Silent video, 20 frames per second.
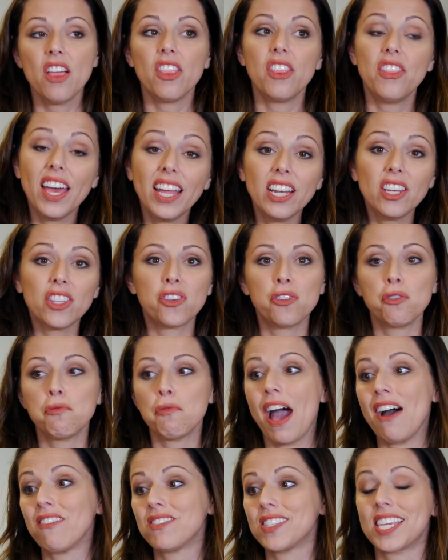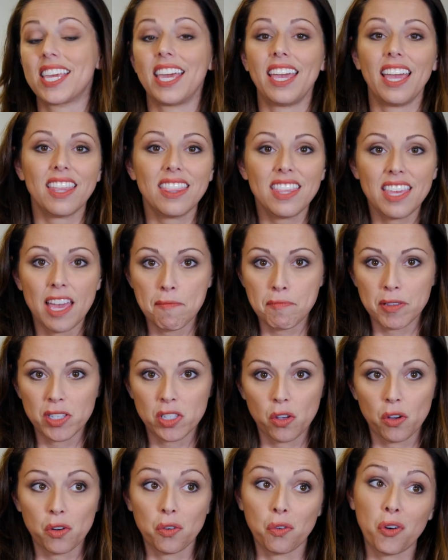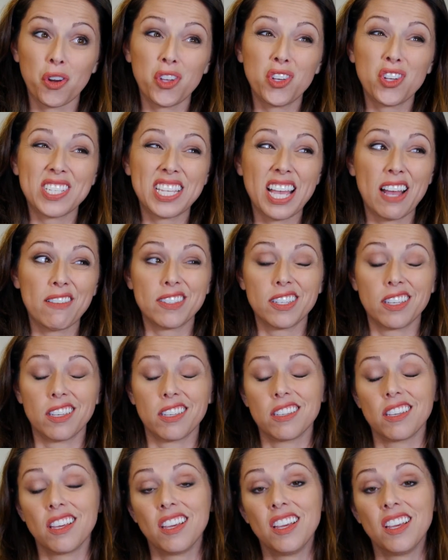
then you have to can the episode, or you just have to